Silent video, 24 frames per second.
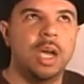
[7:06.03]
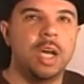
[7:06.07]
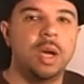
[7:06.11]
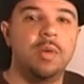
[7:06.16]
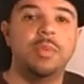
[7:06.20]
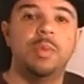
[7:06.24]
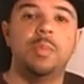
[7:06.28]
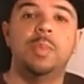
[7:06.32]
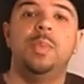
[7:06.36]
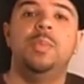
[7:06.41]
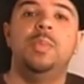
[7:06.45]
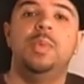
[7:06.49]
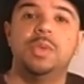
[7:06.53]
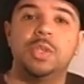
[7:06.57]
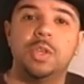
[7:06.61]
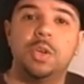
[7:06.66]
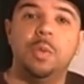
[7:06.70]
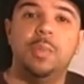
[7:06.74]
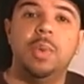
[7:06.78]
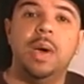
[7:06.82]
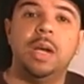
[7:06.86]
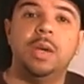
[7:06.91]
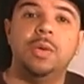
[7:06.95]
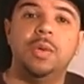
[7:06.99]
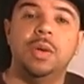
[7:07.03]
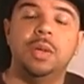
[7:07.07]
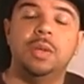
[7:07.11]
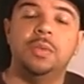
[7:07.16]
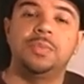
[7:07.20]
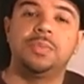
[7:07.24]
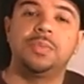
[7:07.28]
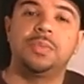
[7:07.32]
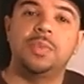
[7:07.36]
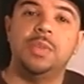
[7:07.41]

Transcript: come from a musical background,